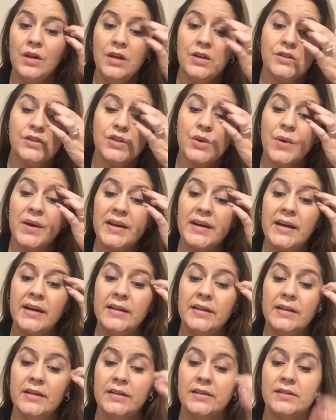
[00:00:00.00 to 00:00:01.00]
So
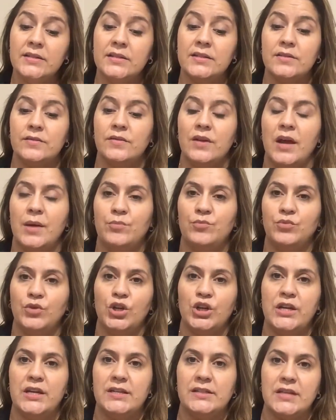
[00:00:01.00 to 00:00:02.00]
I'm
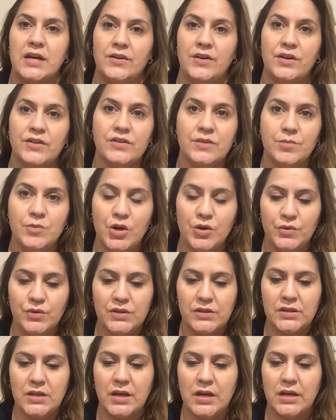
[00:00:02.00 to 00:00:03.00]
looking down at some
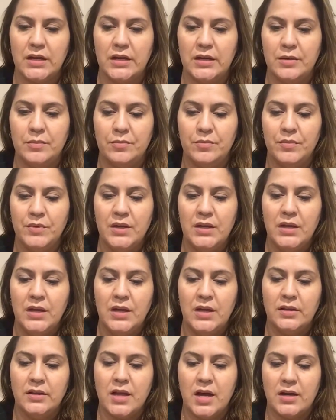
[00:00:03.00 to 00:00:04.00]
notes, a
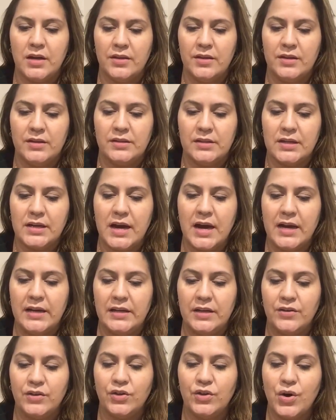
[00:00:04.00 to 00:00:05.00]
lot of things to
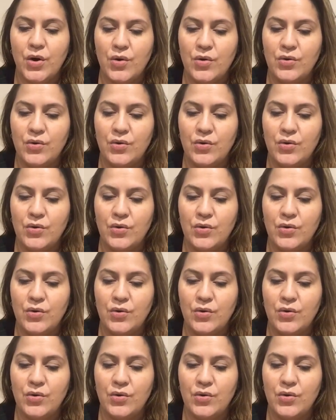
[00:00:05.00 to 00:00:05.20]
kind of go